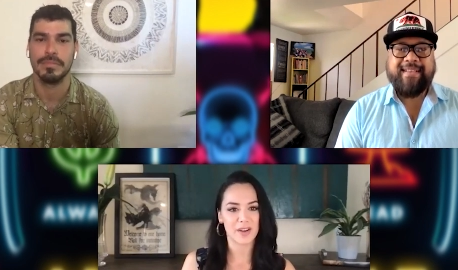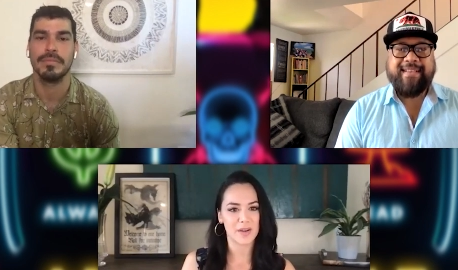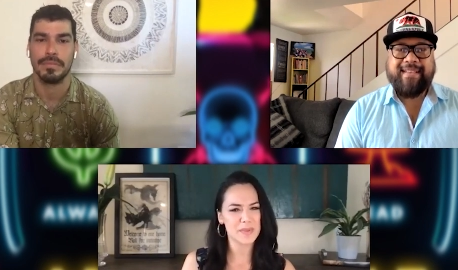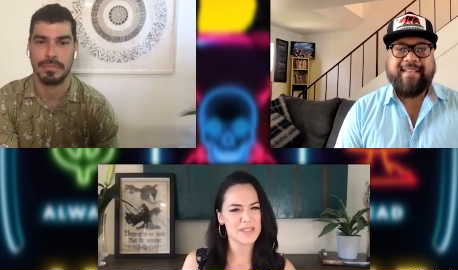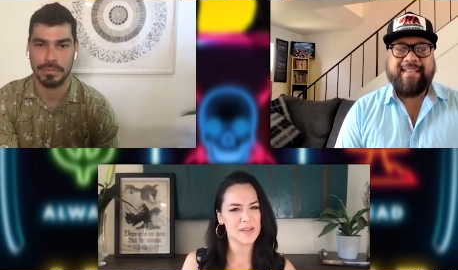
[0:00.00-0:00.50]

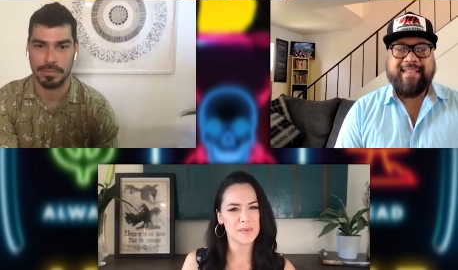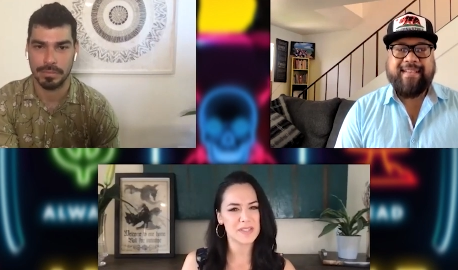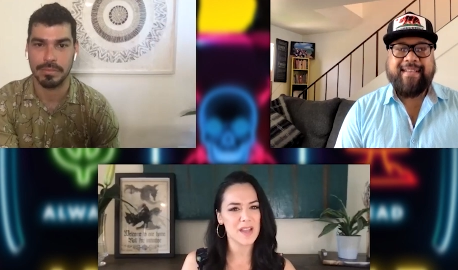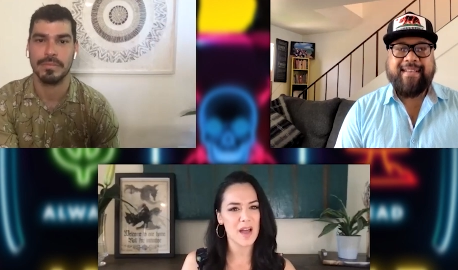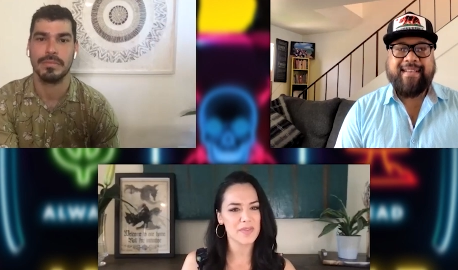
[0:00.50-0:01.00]
Speaker 1: It was it was
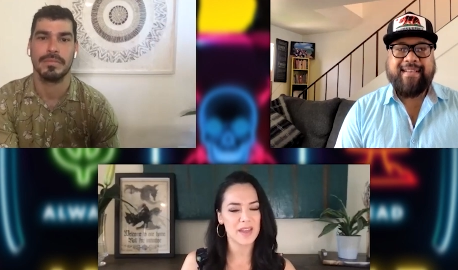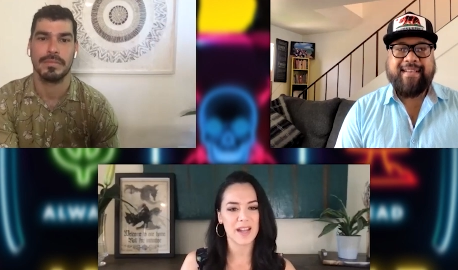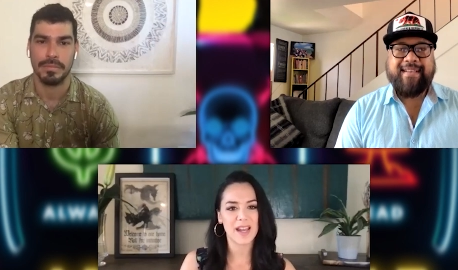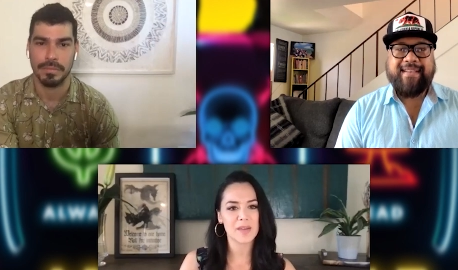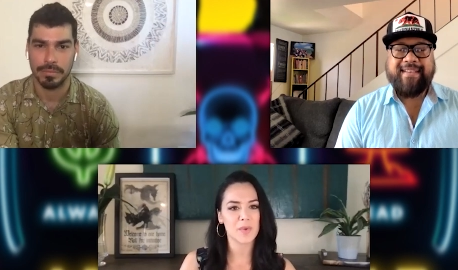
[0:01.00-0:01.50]
not that
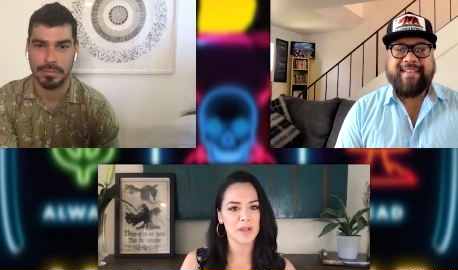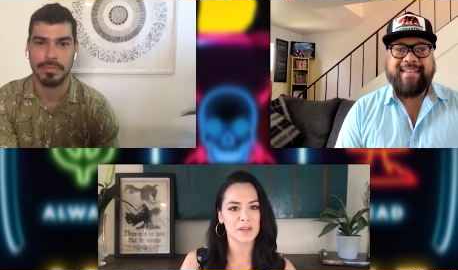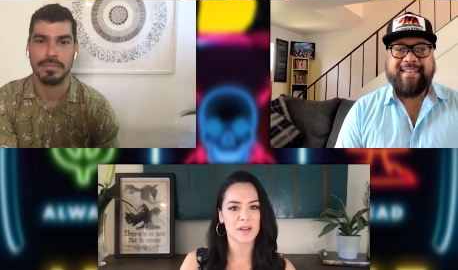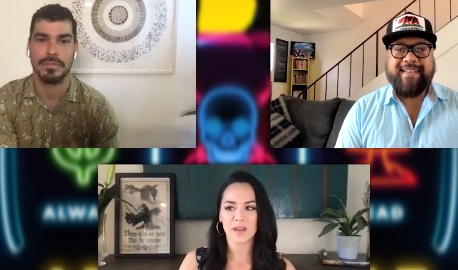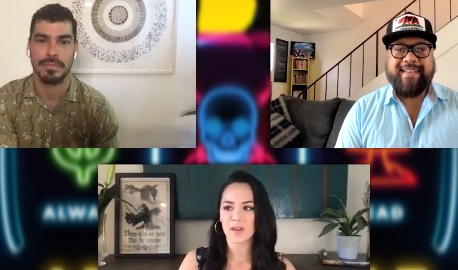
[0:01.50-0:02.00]

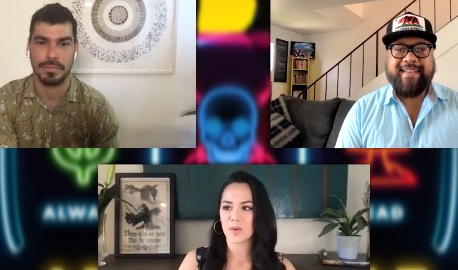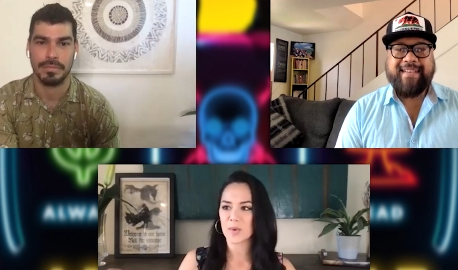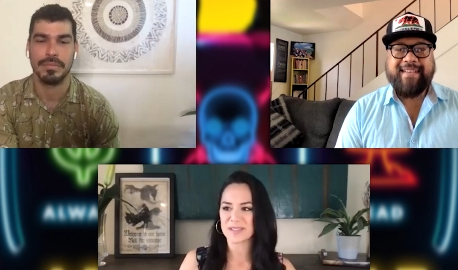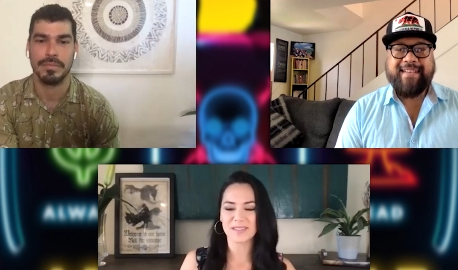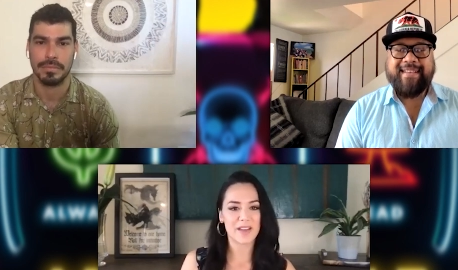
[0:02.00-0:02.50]
anyone
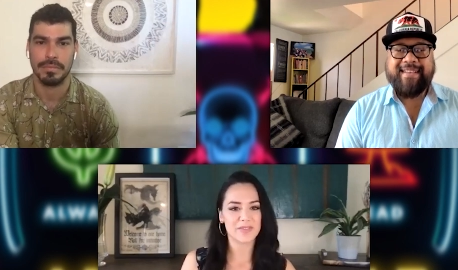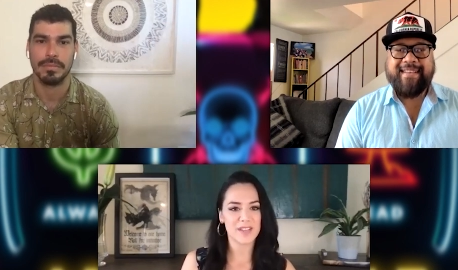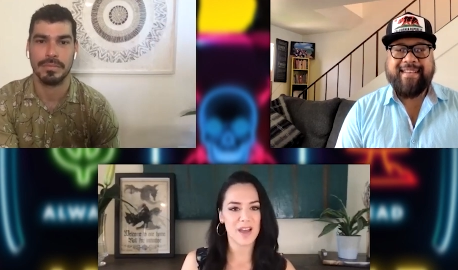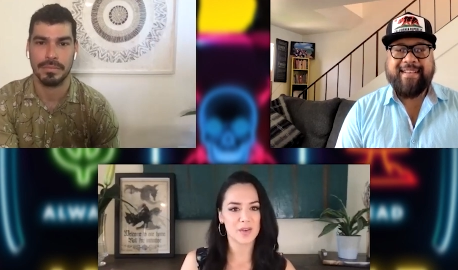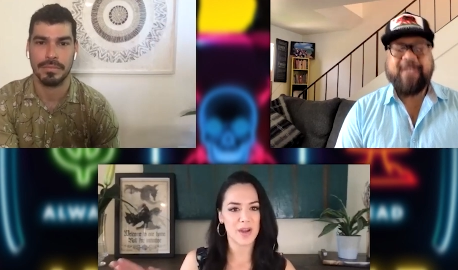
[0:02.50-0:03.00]
was left
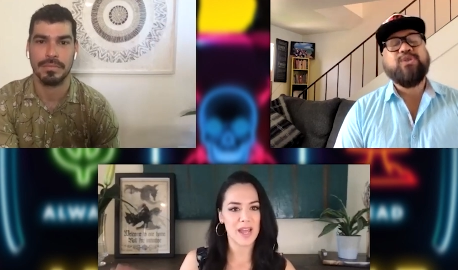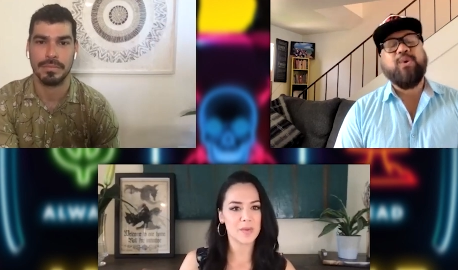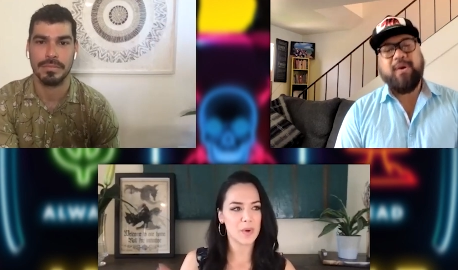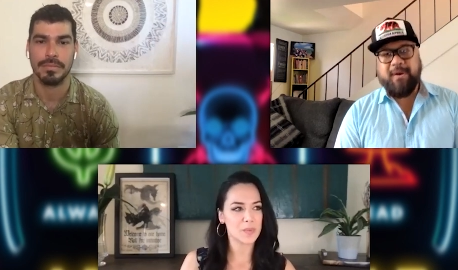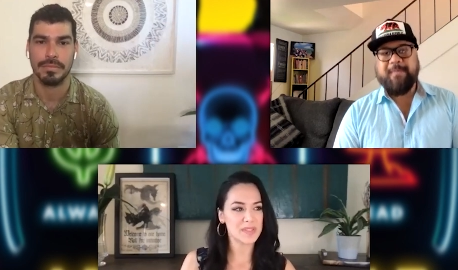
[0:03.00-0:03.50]
out or
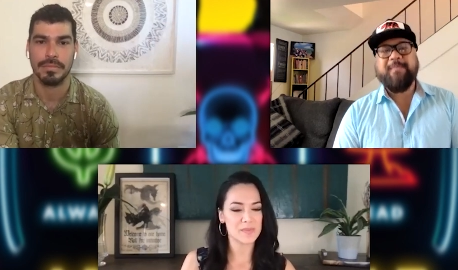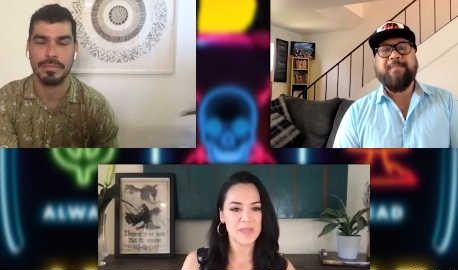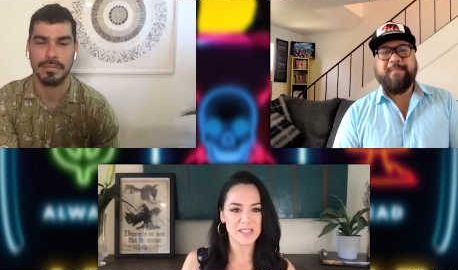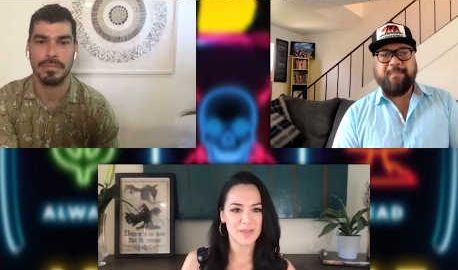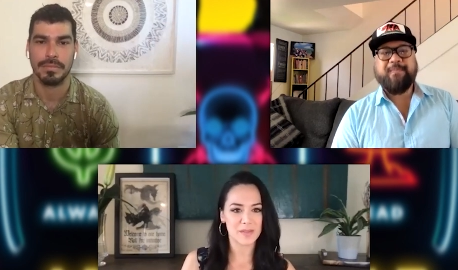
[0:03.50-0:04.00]
anyone was a
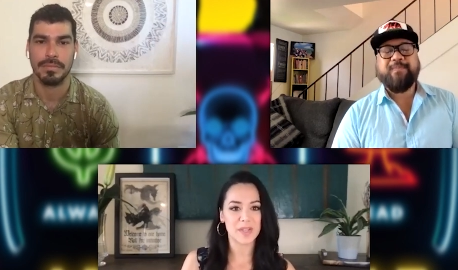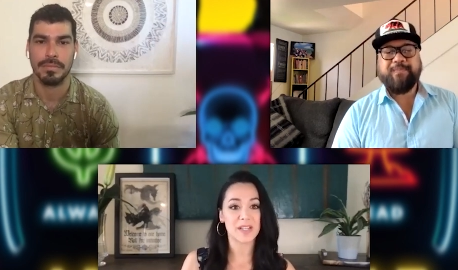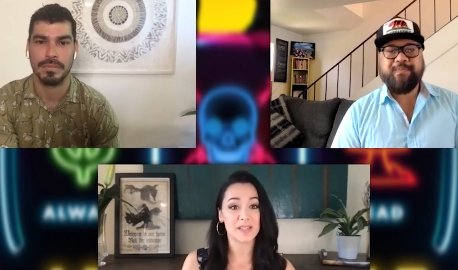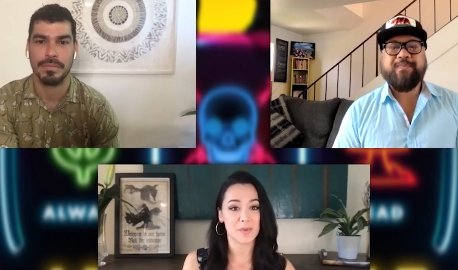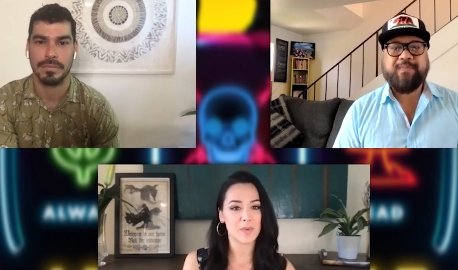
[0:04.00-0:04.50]
misfit
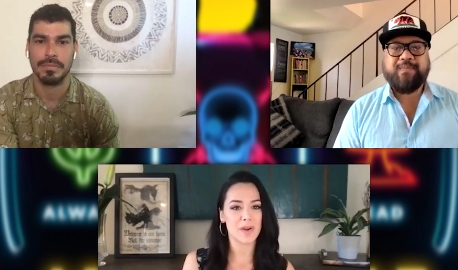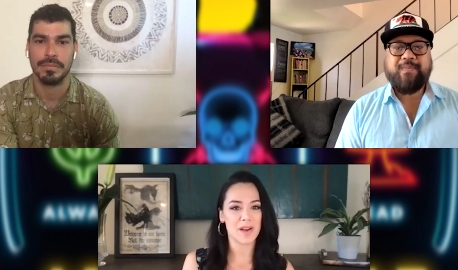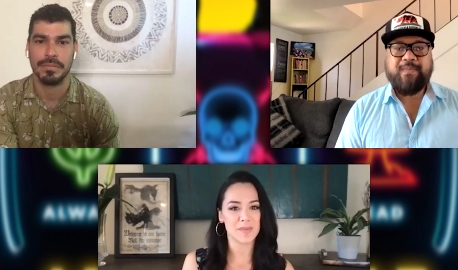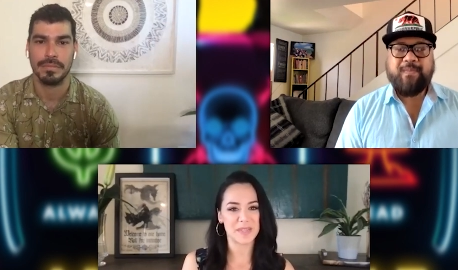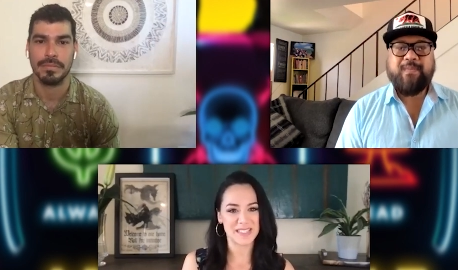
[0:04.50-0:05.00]
because we were
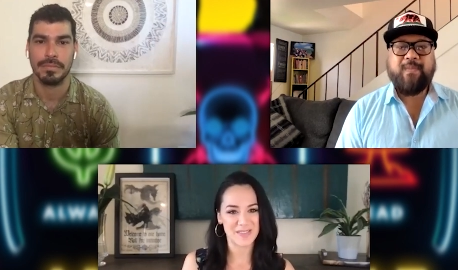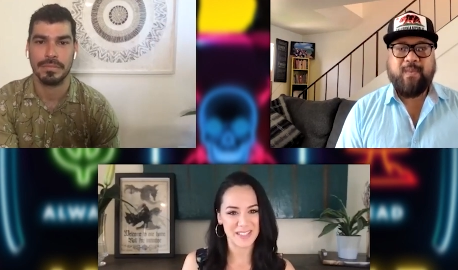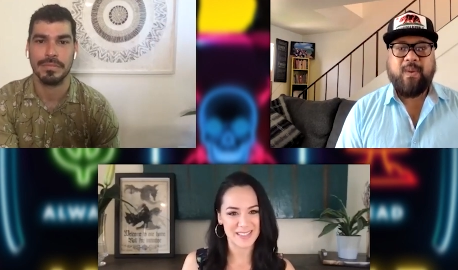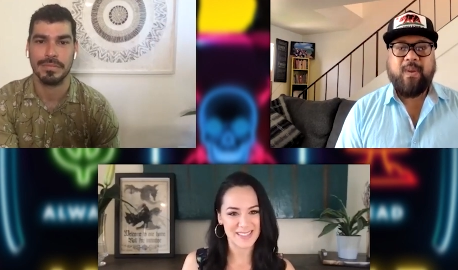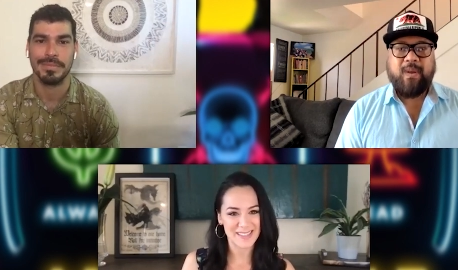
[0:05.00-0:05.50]
all
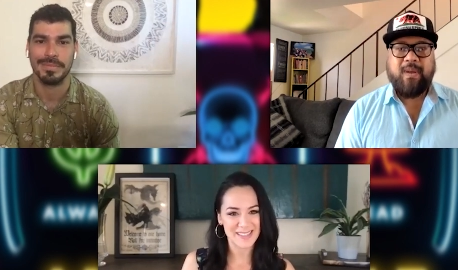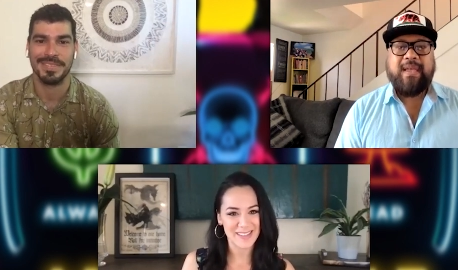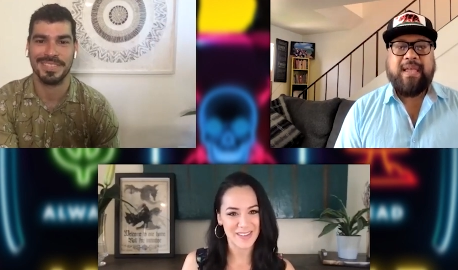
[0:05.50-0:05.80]
misfits. So